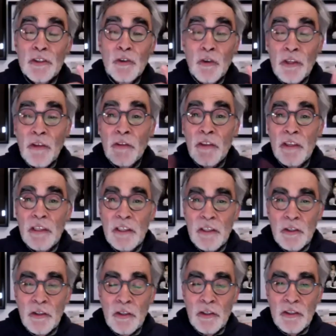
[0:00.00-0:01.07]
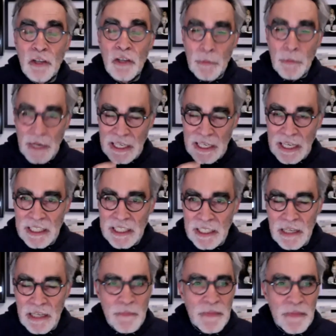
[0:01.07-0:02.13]
so the you, you talk about
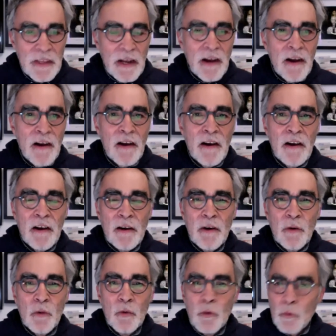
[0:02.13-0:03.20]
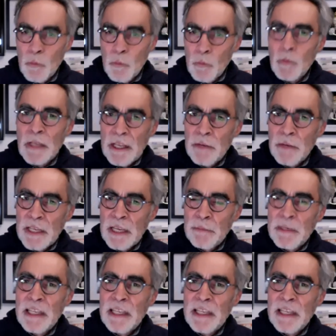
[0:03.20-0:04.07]
Glenda, uh, who later became ah,